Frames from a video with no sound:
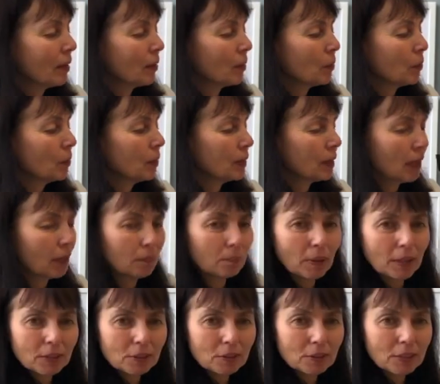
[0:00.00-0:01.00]
We'll come
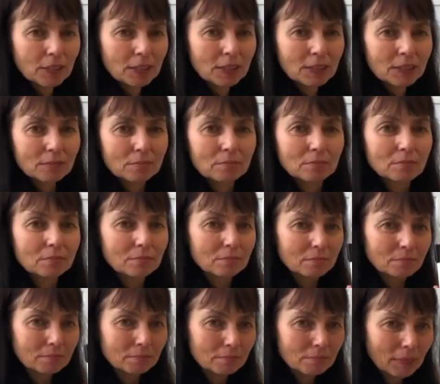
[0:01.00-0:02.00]
back to this
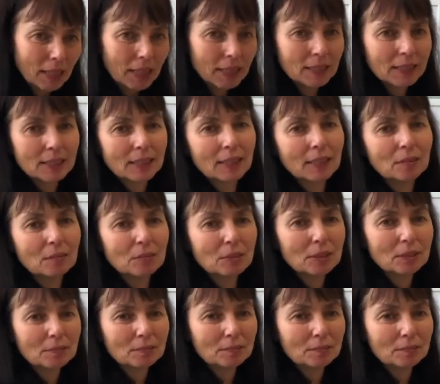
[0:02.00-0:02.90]
many times.